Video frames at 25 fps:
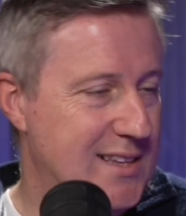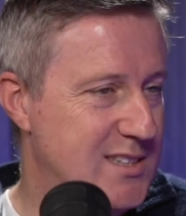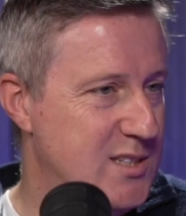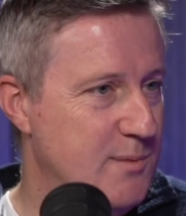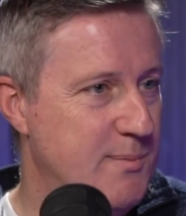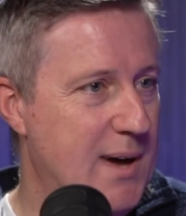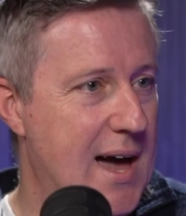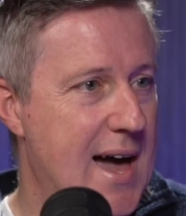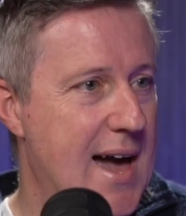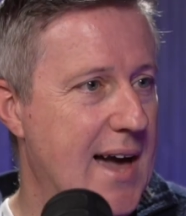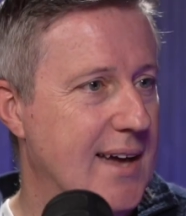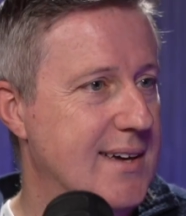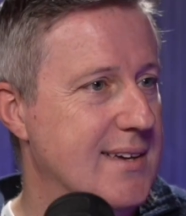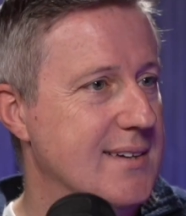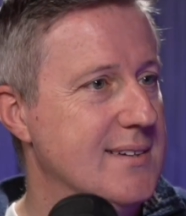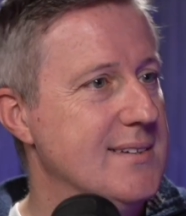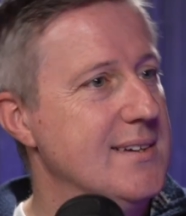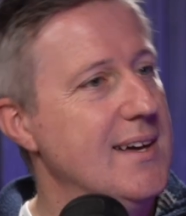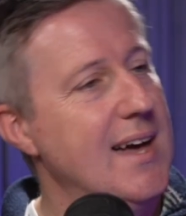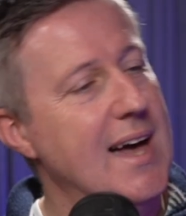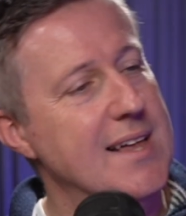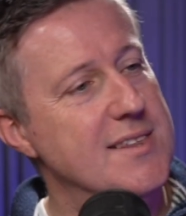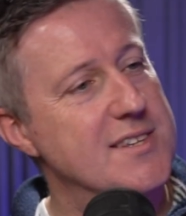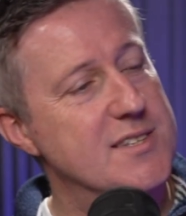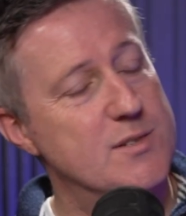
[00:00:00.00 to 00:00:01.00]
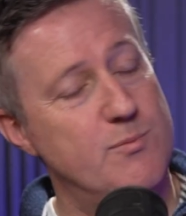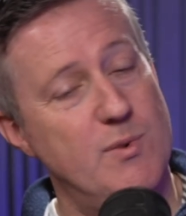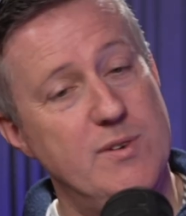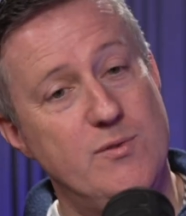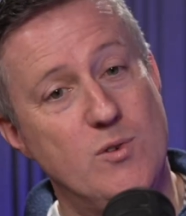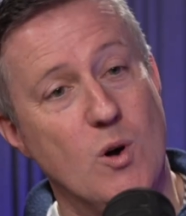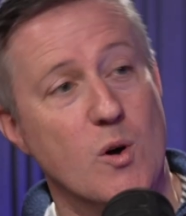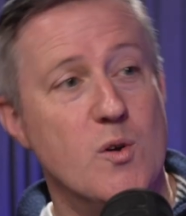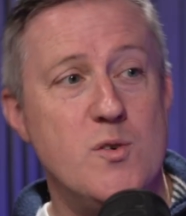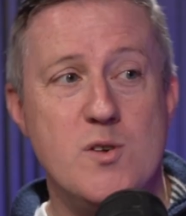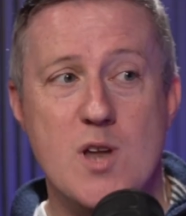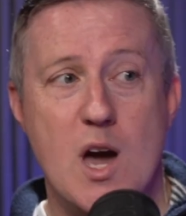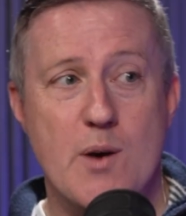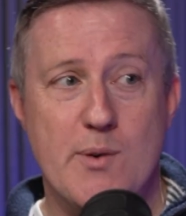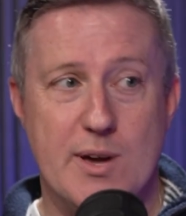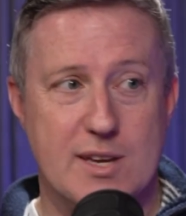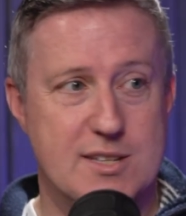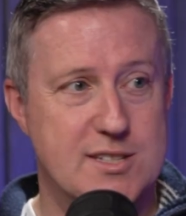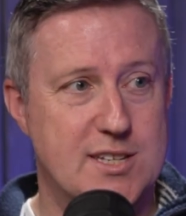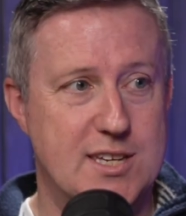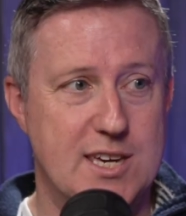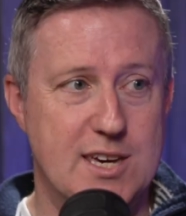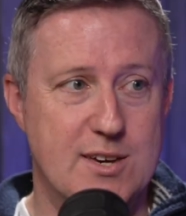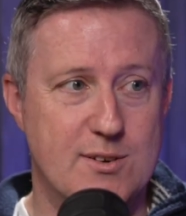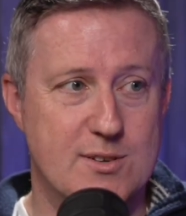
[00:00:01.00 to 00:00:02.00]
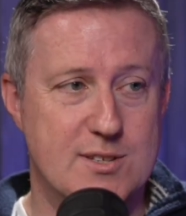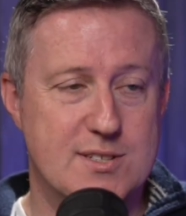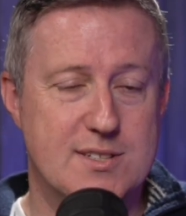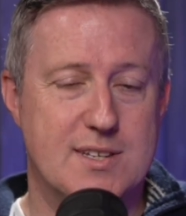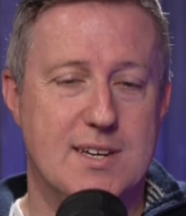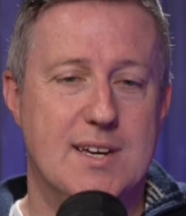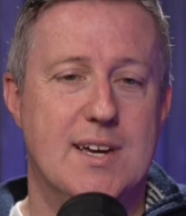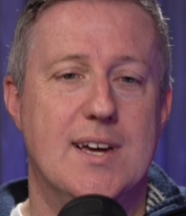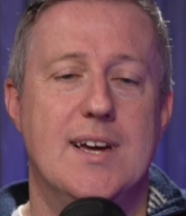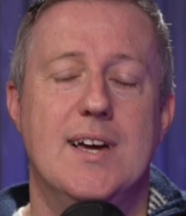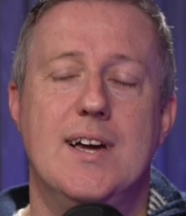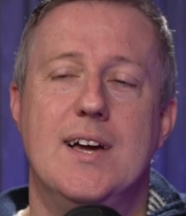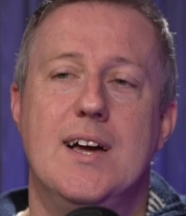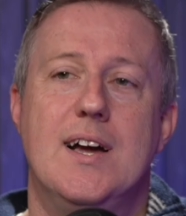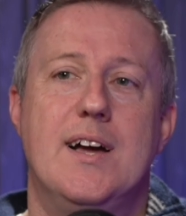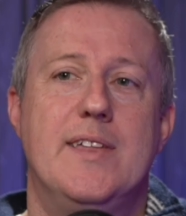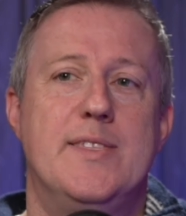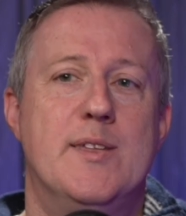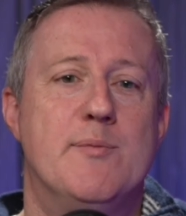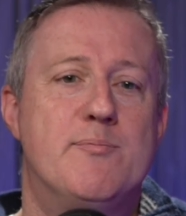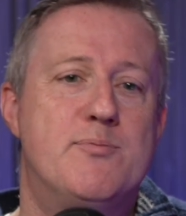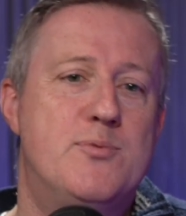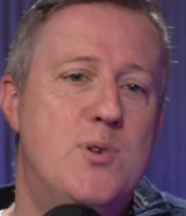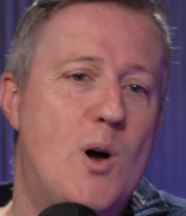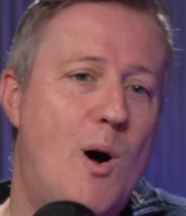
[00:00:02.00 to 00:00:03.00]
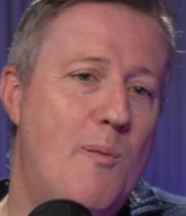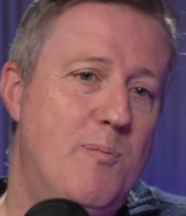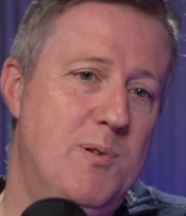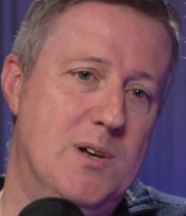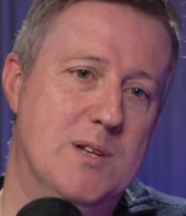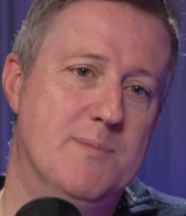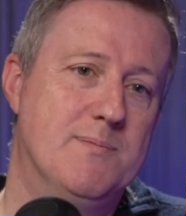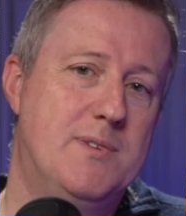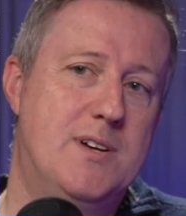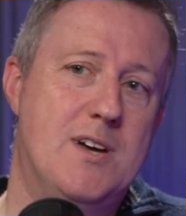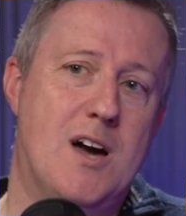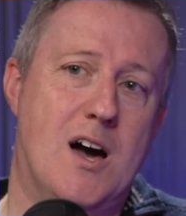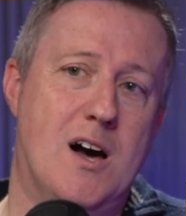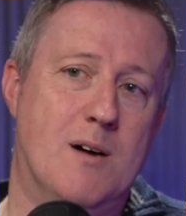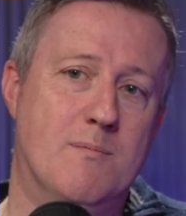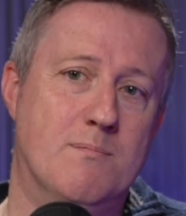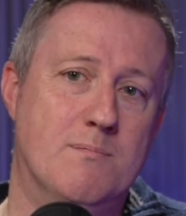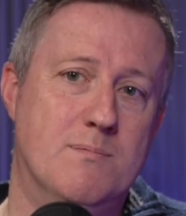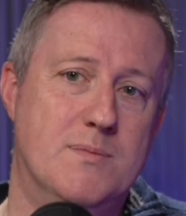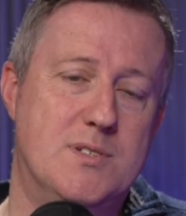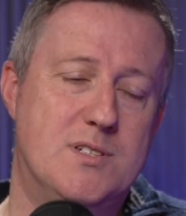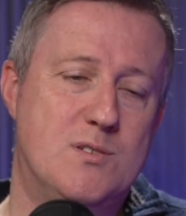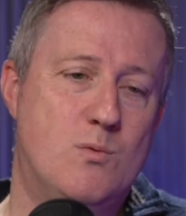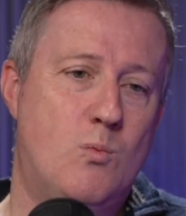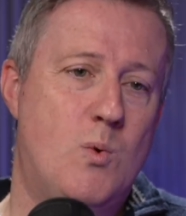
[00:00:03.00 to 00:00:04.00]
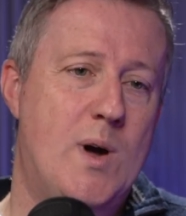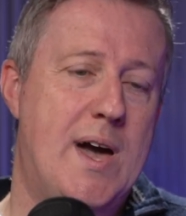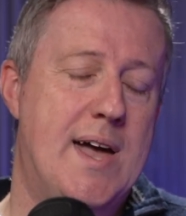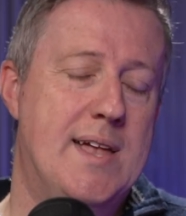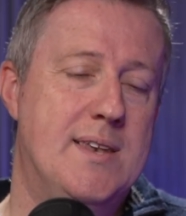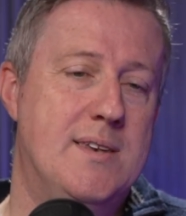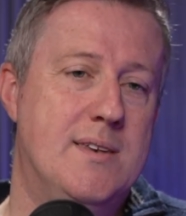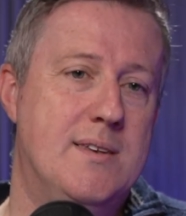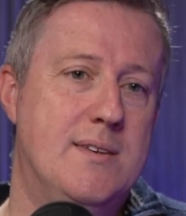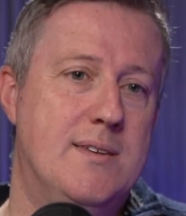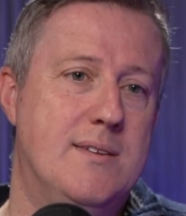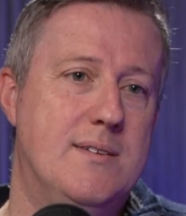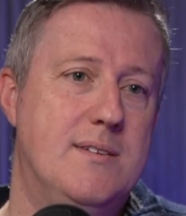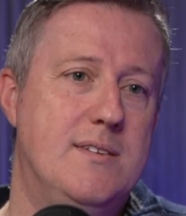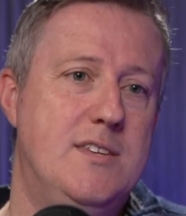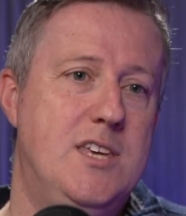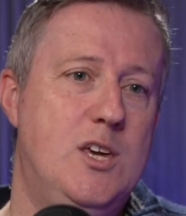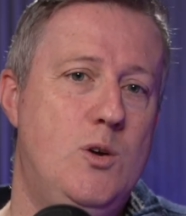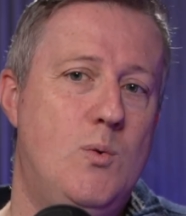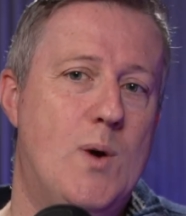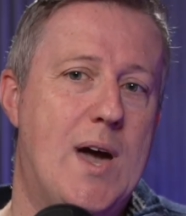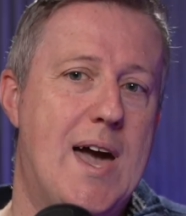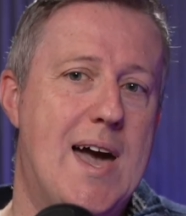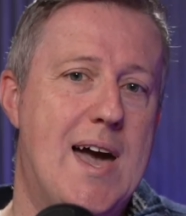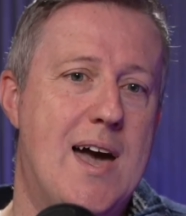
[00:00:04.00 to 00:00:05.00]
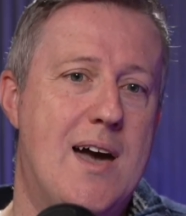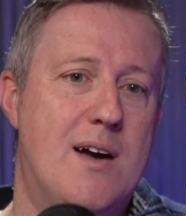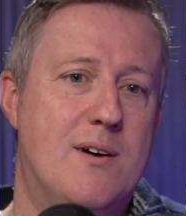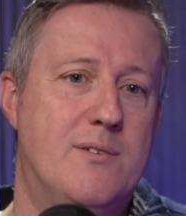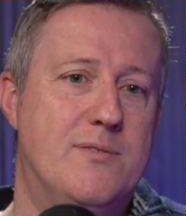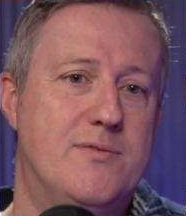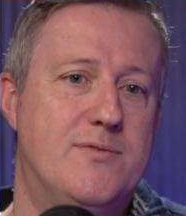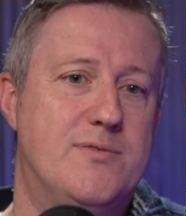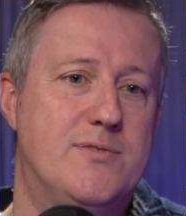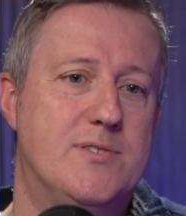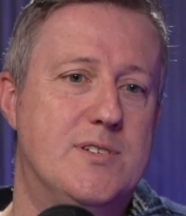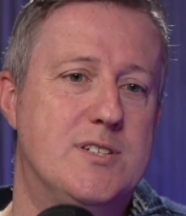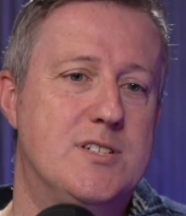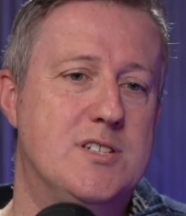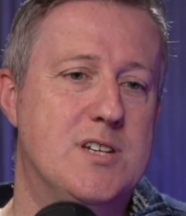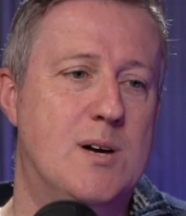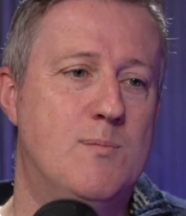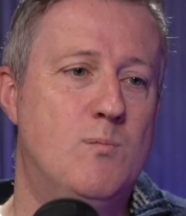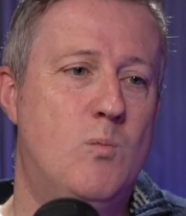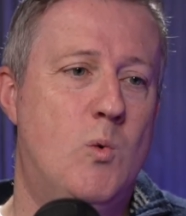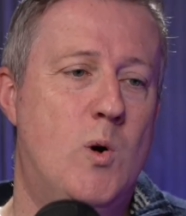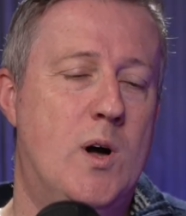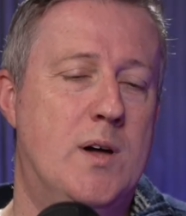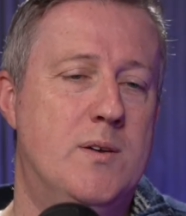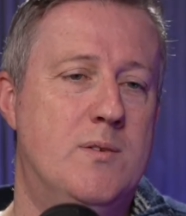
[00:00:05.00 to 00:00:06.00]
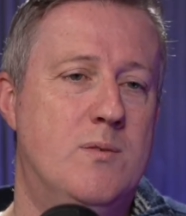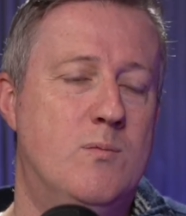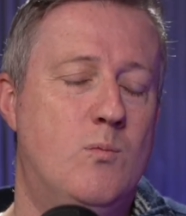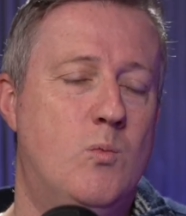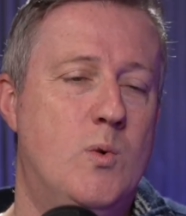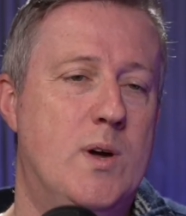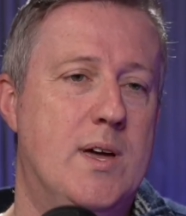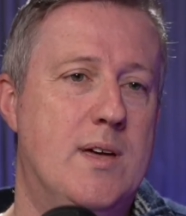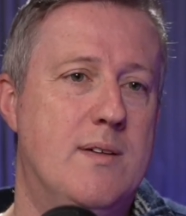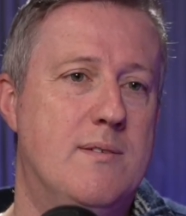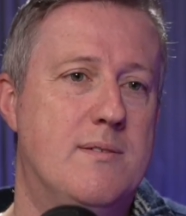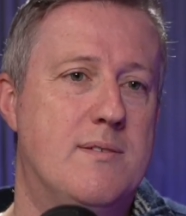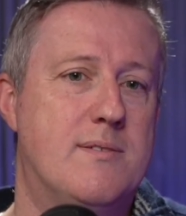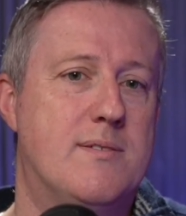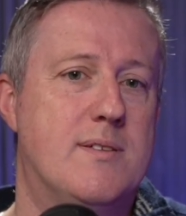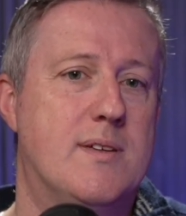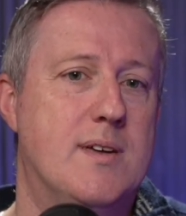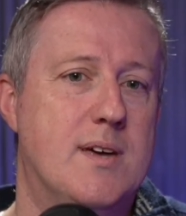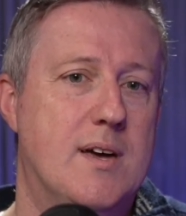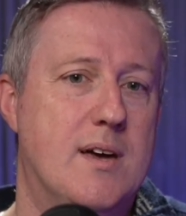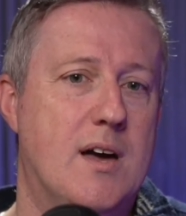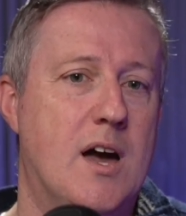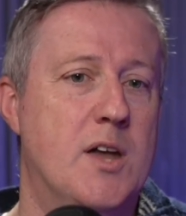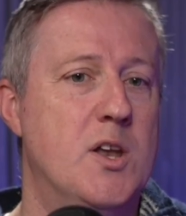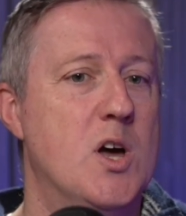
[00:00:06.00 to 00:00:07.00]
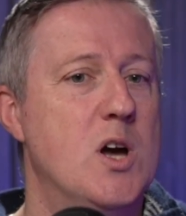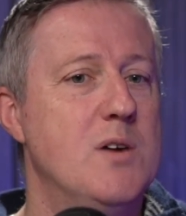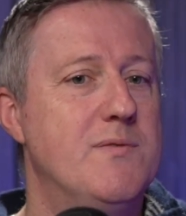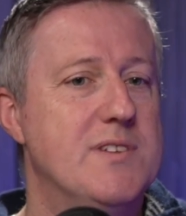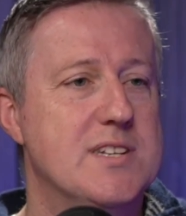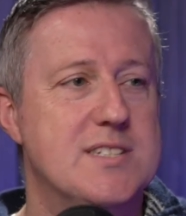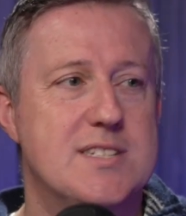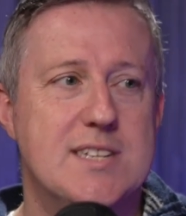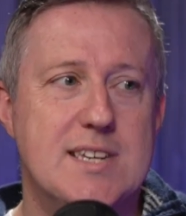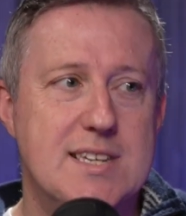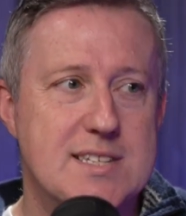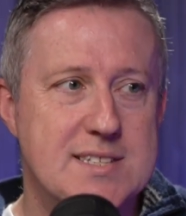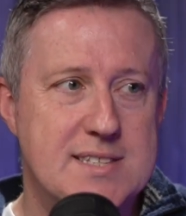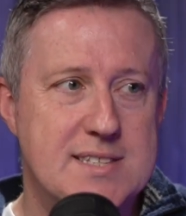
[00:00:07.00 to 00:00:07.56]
to back and we've got no excuse. The problem comes when you have someone with an overseas